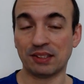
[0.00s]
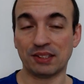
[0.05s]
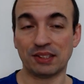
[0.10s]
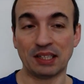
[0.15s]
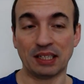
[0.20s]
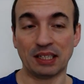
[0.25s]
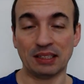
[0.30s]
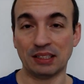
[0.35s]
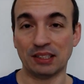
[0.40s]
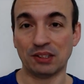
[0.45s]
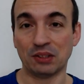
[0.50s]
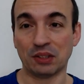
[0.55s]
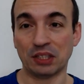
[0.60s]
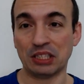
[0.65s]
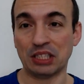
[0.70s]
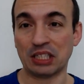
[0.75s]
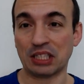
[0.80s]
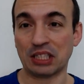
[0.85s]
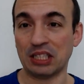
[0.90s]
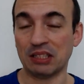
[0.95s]
and is
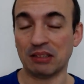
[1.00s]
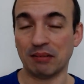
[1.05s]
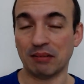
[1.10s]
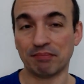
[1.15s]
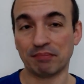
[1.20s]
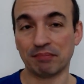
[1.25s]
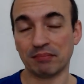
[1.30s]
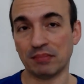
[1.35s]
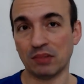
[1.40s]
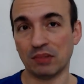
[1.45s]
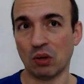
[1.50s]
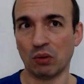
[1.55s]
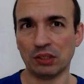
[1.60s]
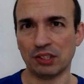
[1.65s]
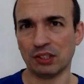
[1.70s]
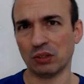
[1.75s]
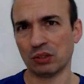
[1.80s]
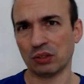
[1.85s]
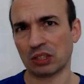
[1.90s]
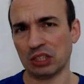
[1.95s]
already keto. No,
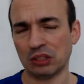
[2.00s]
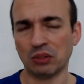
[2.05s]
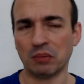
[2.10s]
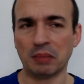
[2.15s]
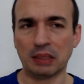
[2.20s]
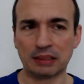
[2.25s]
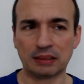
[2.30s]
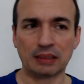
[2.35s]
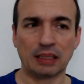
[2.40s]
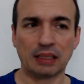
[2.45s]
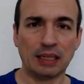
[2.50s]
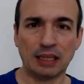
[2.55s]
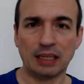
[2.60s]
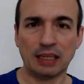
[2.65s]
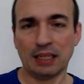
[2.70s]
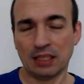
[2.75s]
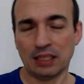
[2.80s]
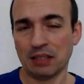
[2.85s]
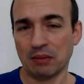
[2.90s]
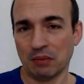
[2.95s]
it's not keto, but
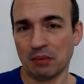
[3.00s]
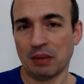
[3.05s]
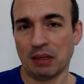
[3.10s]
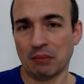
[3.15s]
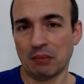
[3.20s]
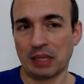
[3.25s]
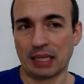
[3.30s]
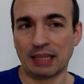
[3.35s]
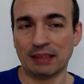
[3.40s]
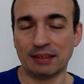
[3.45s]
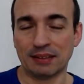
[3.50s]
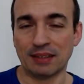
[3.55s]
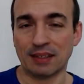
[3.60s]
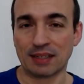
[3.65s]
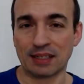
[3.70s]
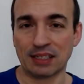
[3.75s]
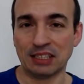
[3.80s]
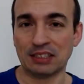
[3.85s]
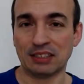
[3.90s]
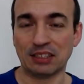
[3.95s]
we can
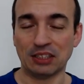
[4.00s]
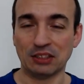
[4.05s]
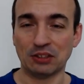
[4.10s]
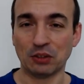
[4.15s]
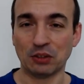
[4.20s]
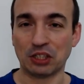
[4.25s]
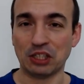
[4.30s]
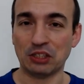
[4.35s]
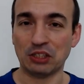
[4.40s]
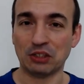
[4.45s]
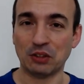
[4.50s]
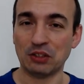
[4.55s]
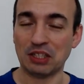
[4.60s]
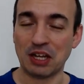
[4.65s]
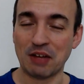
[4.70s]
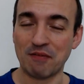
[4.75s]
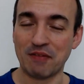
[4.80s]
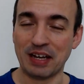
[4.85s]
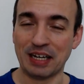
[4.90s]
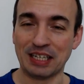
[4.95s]
turn it into keto in
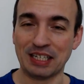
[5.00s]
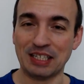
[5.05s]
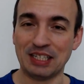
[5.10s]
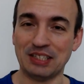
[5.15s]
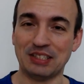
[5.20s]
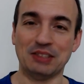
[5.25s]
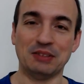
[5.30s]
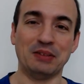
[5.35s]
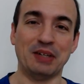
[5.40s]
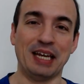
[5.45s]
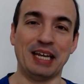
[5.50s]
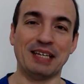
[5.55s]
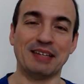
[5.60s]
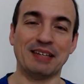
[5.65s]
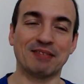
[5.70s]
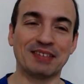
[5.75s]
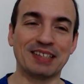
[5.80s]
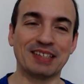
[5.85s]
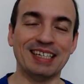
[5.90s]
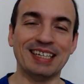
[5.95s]
a very easy way.
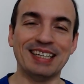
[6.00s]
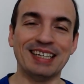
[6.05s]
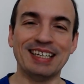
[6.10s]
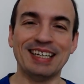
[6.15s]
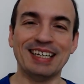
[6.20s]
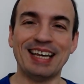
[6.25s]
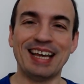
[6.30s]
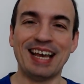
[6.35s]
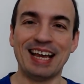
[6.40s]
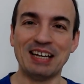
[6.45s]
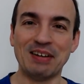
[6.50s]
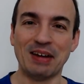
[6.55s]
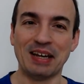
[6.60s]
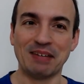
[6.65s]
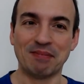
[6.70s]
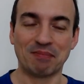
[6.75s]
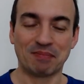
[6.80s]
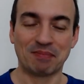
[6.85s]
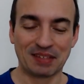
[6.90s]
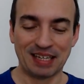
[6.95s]

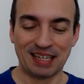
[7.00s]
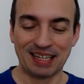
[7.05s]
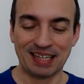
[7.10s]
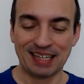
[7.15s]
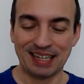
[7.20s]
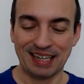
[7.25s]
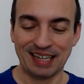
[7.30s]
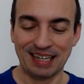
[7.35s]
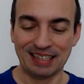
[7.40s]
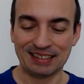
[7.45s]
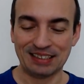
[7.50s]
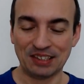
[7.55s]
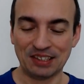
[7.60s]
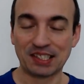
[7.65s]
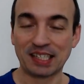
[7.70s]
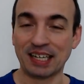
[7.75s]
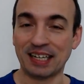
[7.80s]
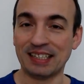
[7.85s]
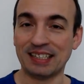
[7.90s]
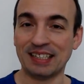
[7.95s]
Anyway, this
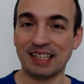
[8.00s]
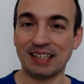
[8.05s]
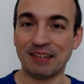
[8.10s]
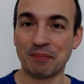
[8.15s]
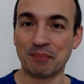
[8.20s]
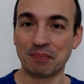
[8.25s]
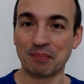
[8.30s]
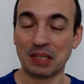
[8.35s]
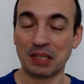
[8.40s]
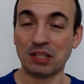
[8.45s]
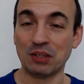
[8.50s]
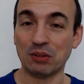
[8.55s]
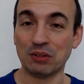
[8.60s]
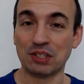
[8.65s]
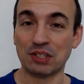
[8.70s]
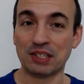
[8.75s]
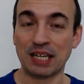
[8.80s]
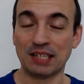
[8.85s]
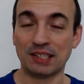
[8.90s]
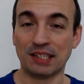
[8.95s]
can be
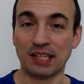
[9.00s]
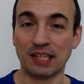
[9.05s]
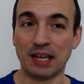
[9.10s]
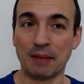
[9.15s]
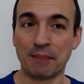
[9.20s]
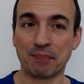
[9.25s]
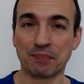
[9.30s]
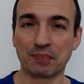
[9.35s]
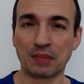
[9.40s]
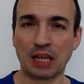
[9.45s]
used as a